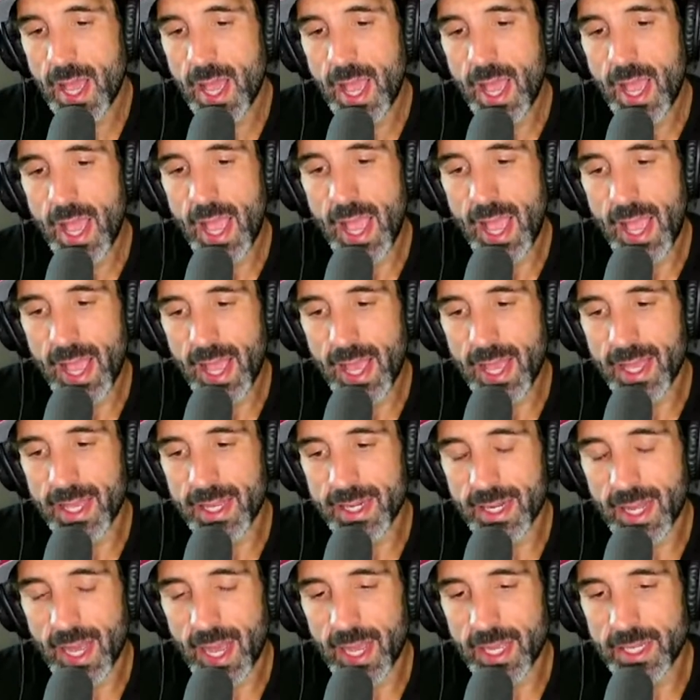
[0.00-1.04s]
And
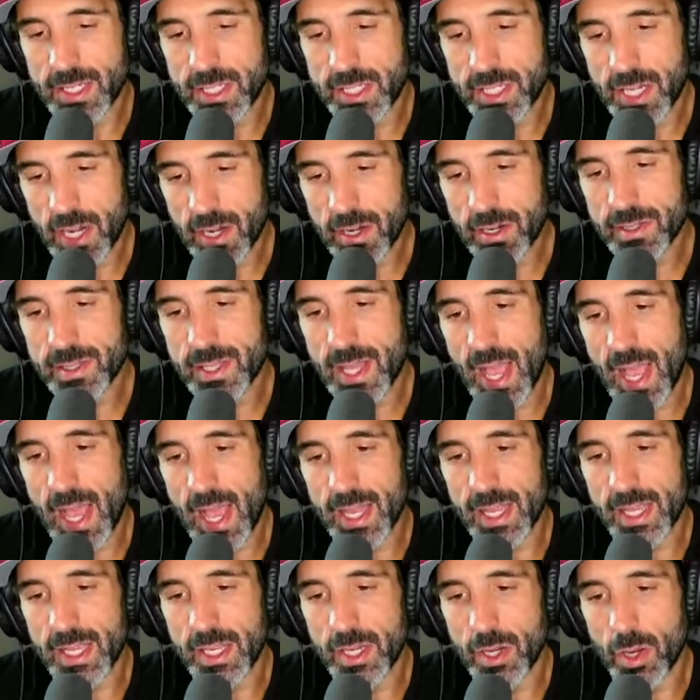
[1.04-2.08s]
I shared
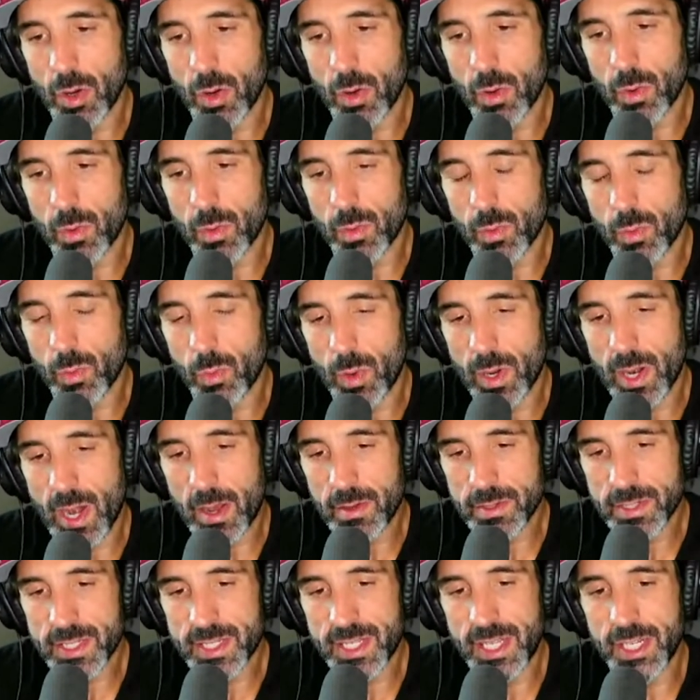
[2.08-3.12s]
that, you know, when I
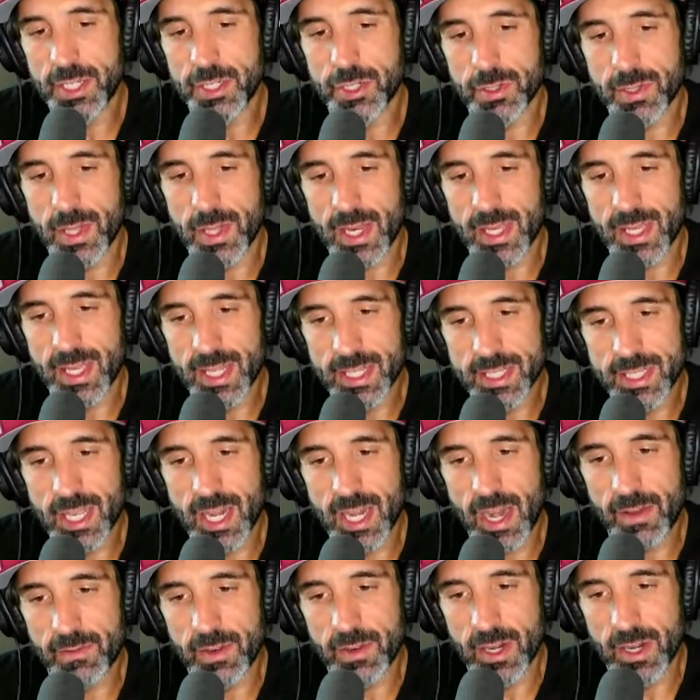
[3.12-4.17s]
was a teacher, that kids could
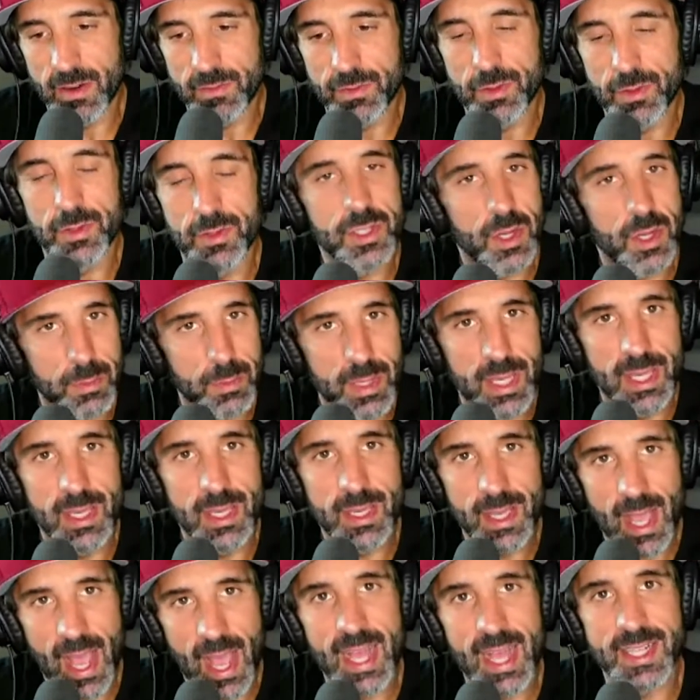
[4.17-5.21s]
have an influence on
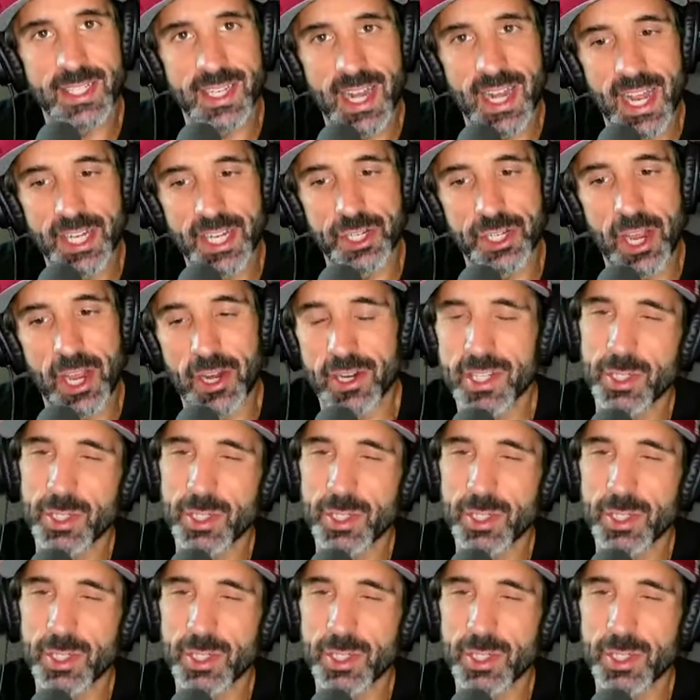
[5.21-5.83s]
me as an educator.